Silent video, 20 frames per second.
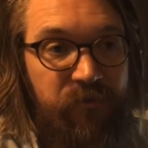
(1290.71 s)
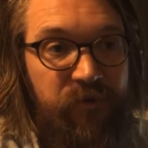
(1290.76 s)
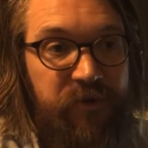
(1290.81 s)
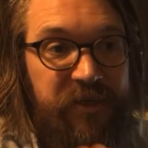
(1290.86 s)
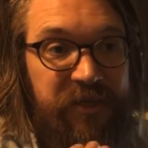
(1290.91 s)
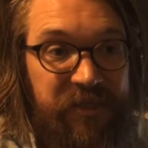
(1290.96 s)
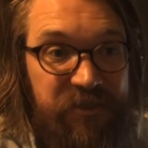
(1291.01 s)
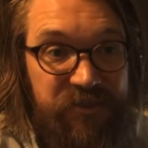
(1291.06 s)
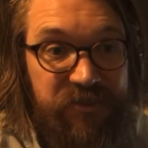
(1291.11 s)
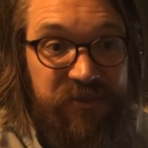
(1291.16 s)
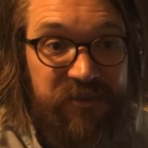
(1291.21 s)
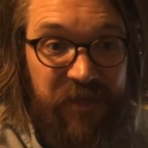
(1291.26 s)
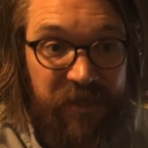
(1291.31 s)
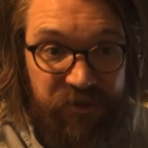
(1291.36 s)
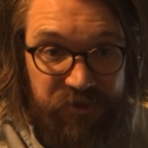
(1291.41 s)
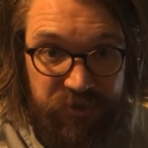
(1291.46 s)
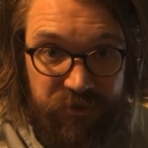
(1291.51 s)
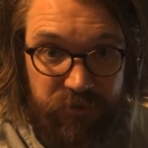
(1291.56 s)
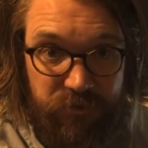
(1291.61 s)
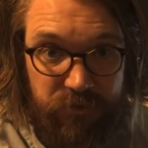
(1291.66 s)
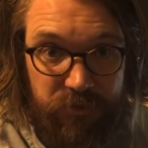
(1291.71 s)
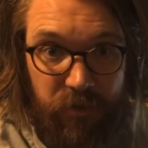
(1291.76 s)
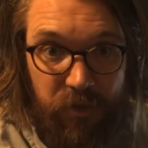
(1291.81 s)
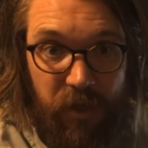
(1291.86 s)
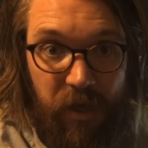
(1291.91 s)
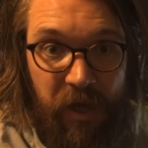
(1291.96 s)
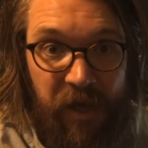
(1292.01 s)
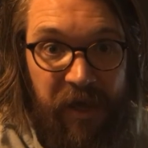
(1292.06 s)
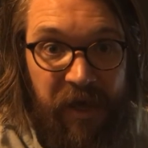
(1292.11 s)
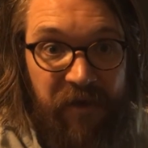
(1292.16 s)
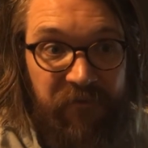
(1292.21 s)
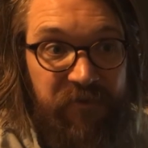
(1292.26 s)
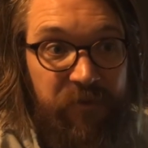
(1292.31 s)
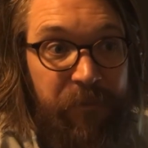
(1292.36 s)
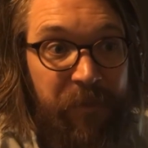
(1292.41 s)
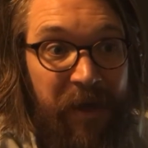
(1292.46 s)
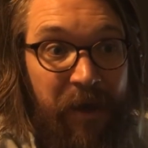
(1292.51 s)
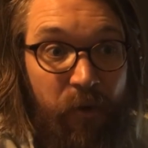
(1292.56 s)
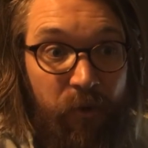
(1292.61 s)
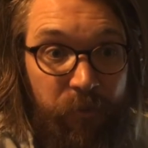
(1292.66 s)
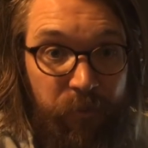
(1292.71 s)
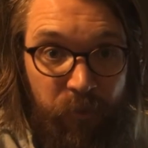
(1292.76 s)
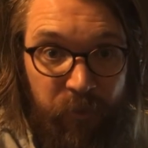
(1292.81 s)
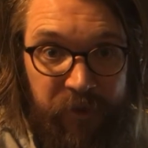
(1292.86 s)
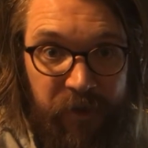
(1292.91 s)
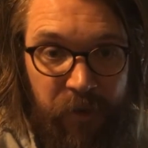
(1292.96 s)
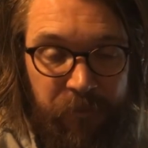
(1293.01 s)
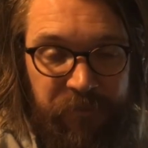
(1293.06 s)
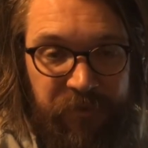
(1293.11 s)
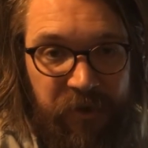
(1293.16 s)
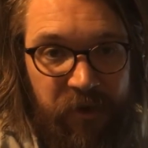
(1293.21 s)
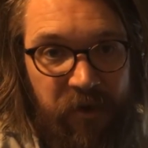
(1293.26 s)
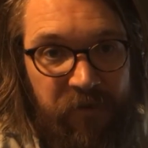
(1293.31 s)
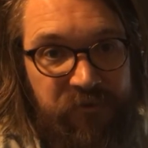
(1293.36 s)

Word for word: for each section, I have the PowerPoint up there.